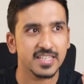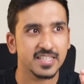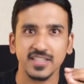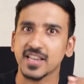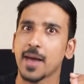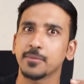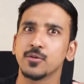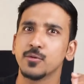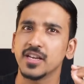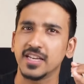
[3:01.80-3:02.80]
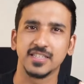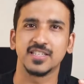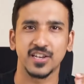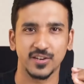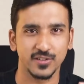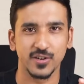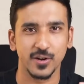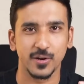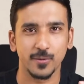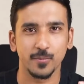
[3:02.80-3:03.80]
This is absolutely insane, isn't